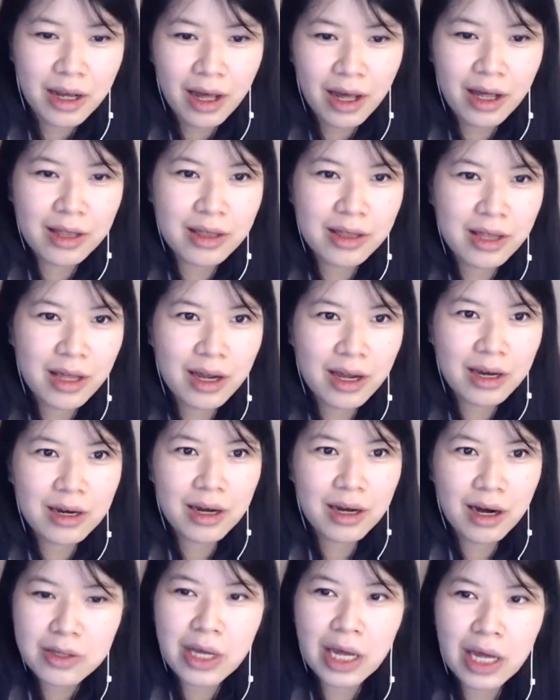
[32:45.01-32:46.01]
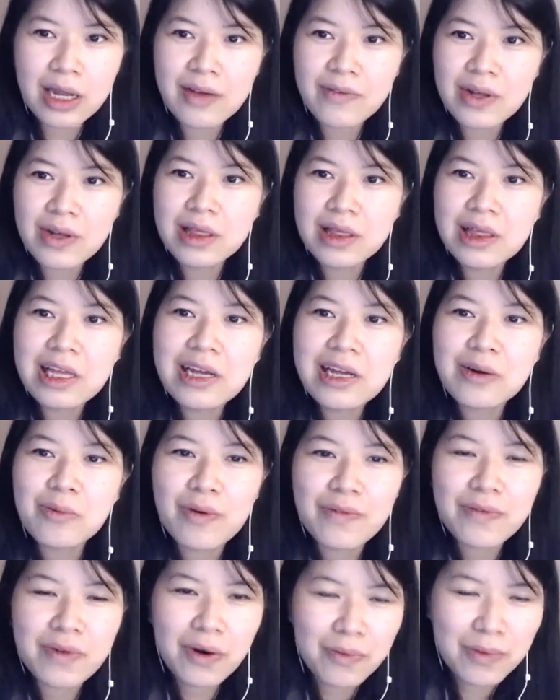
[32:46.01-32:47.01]
And then you can even lead
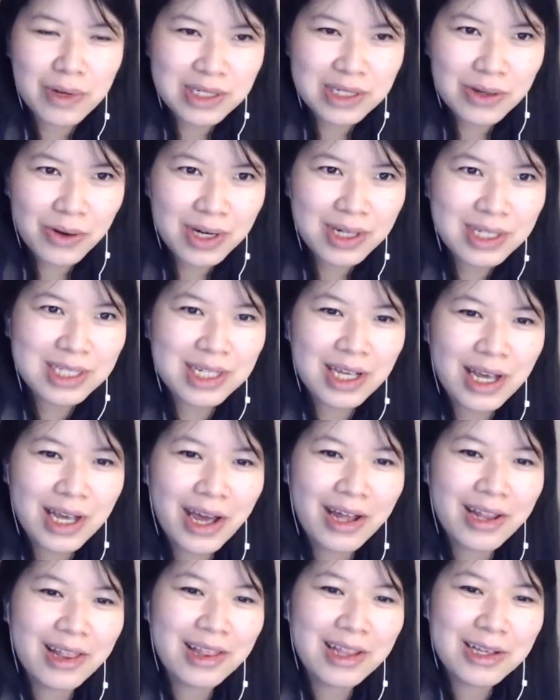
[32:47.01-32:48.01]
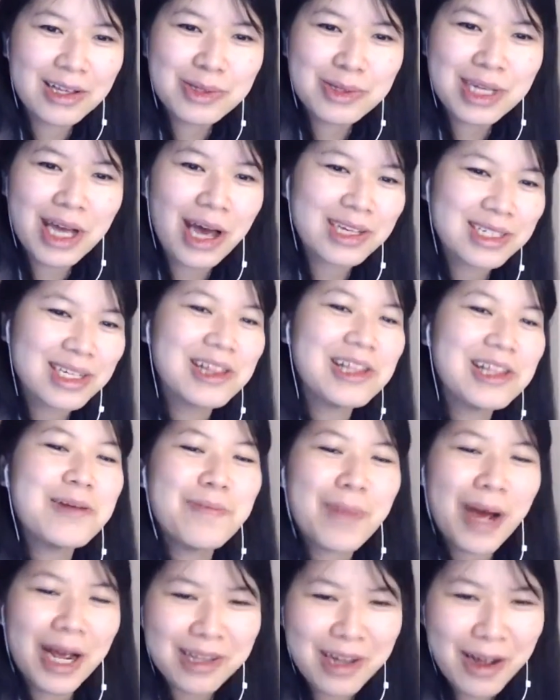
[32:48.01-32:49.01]
with your resource and use it as a
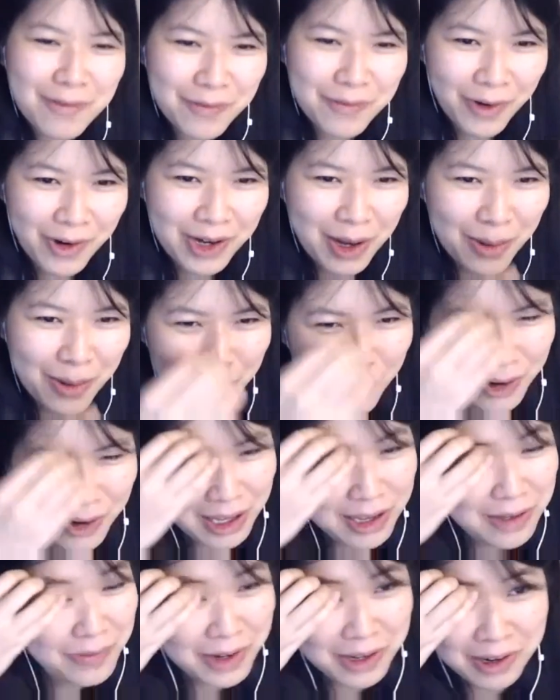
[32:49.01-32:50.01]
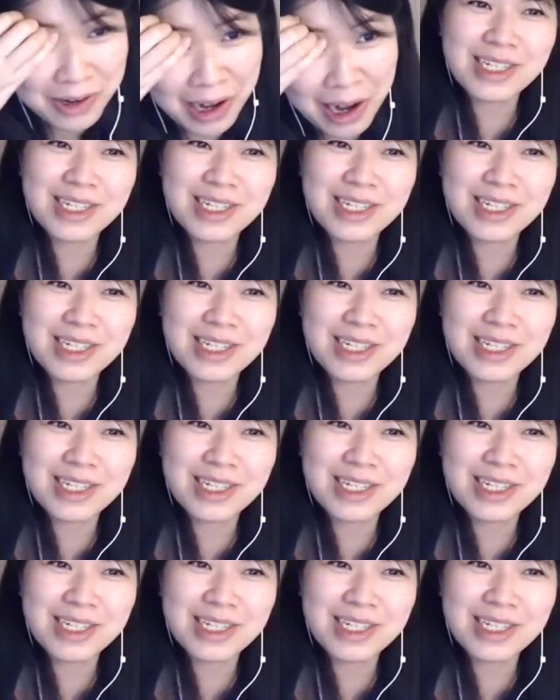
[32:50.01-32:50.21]
lead magnet for your book, even.